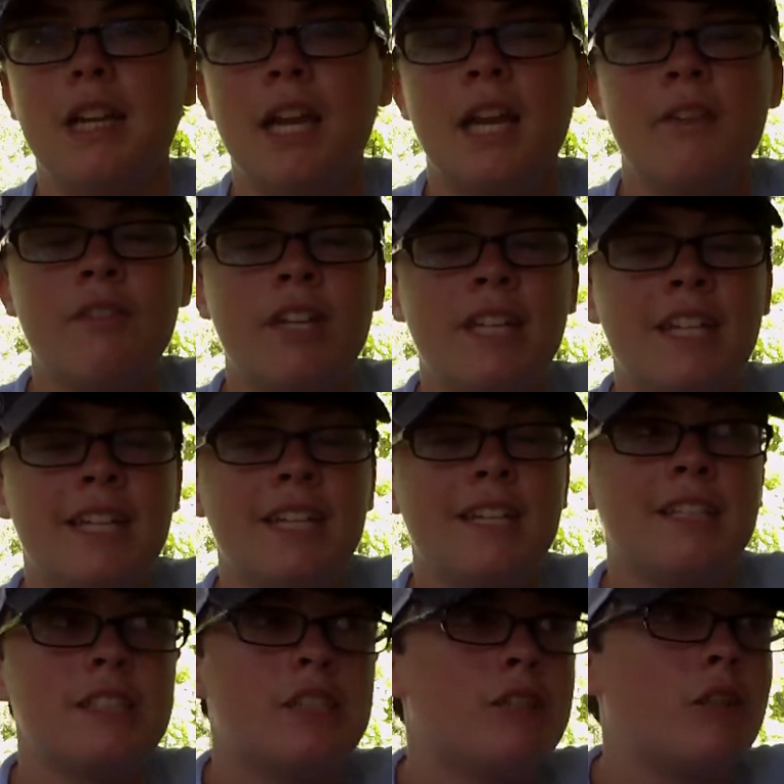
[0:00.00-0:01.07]
have any
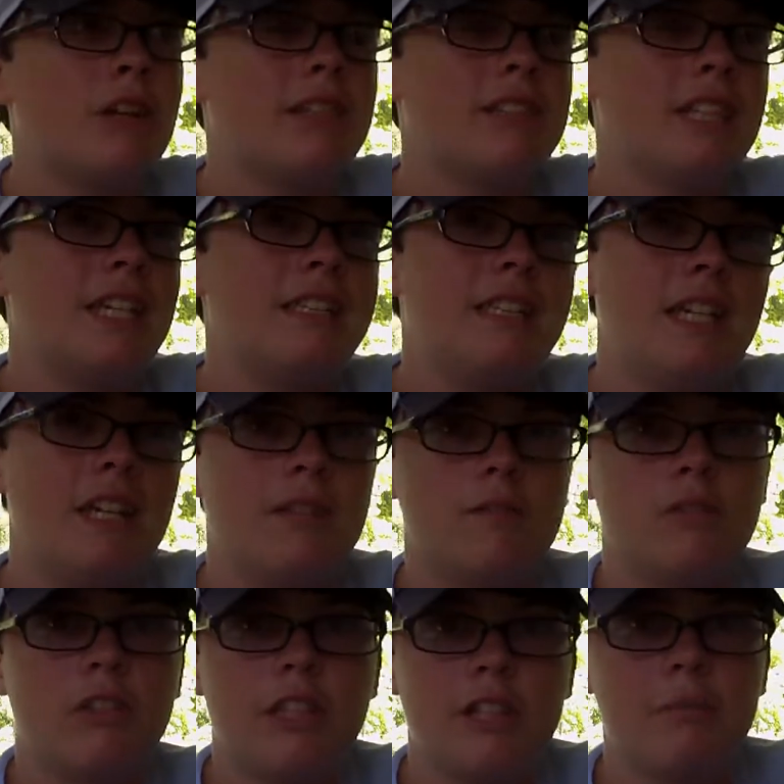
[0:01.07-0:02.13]
hits, so I was like, ah,
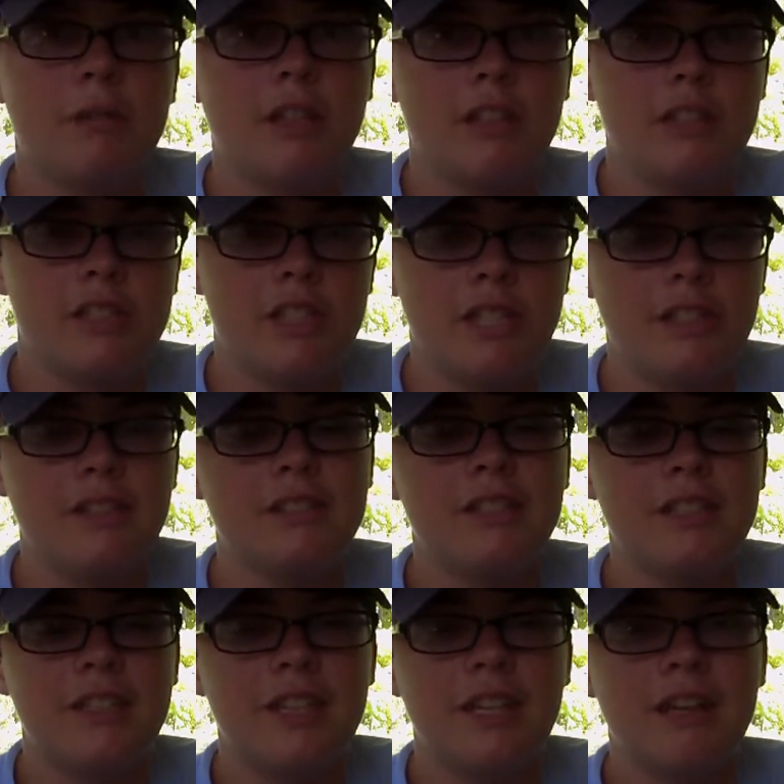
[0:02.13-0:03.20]
forget about the J because
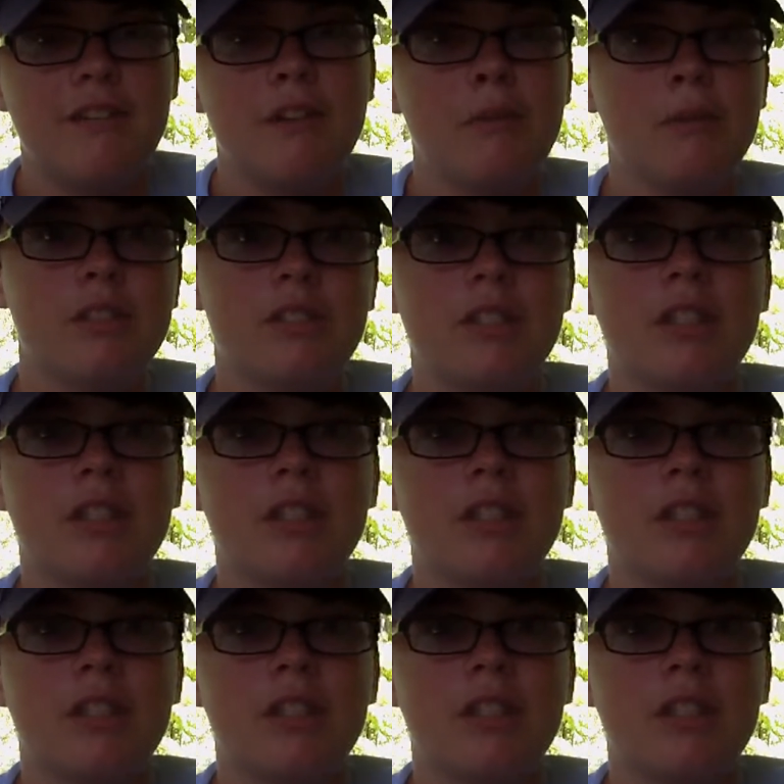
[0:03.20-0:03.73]
I didn't have that much